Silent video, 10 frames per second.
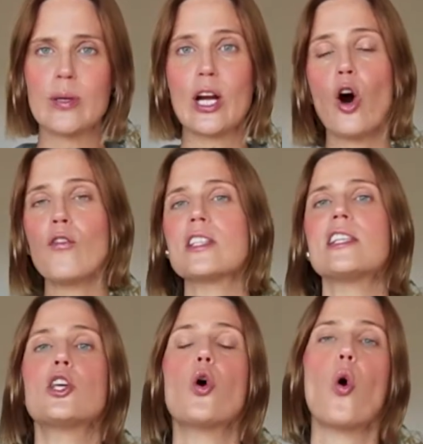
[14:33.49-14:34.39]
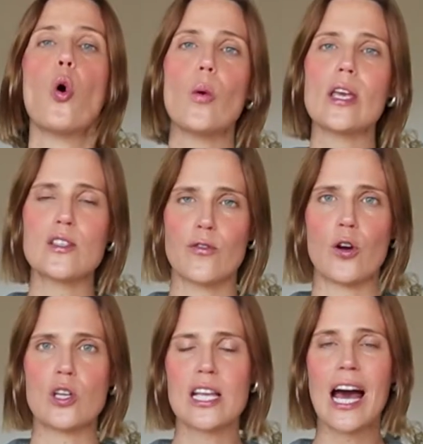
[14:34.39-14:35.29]
but obviously you always
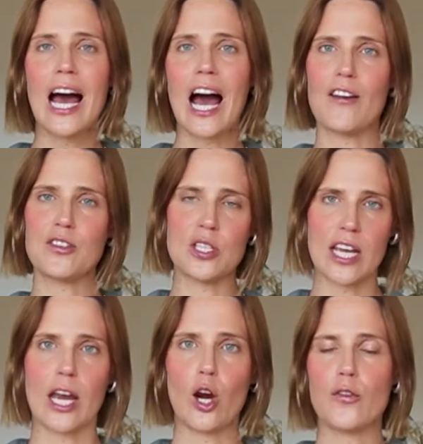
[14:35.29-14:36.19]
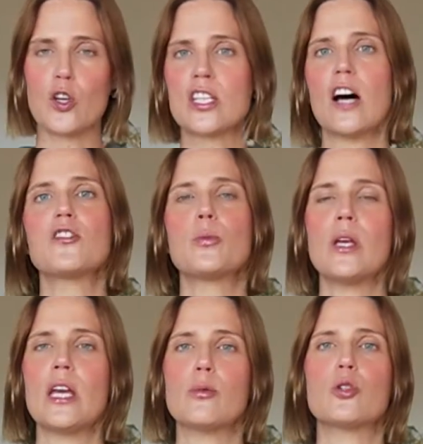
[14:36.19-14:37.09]
first have to take care of yourself to
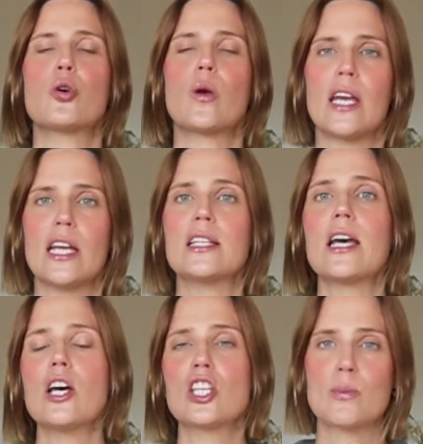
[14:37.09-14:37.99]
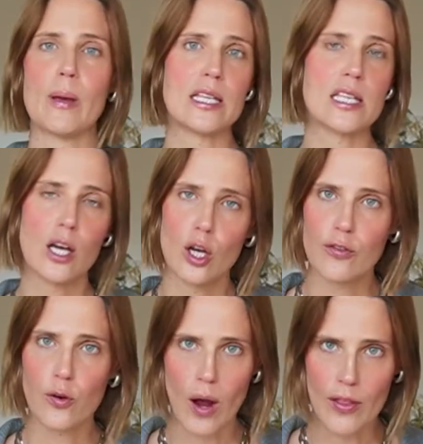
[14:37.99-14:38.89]
be able to create space
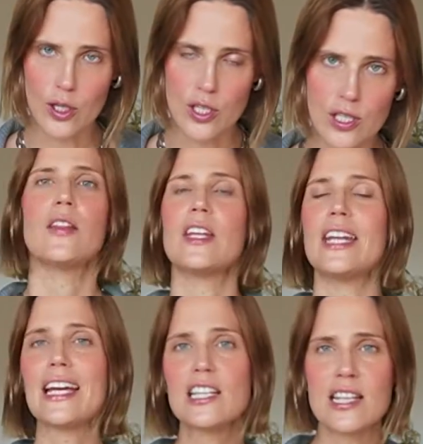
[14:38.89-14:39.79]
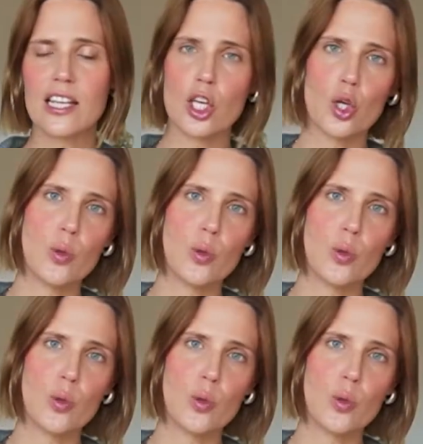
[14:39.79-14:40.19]
for others. The next thing that you